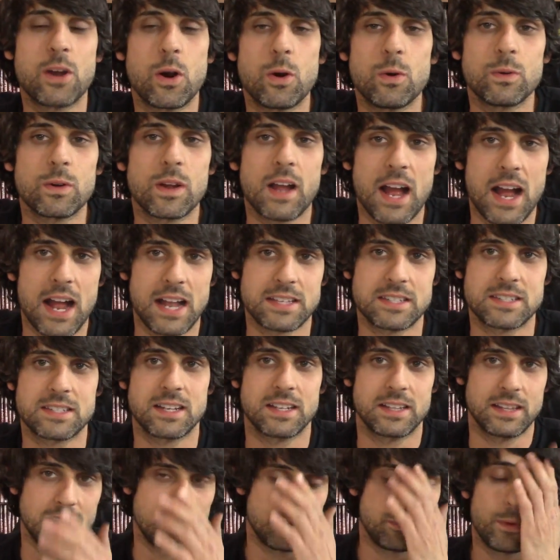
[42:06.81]
don't
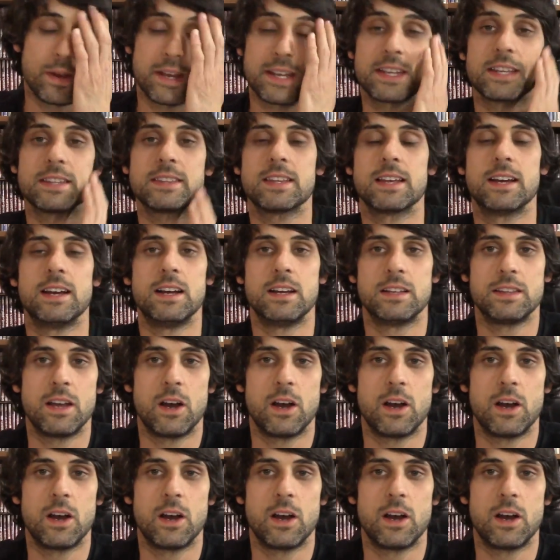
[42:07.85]
constantly wink at the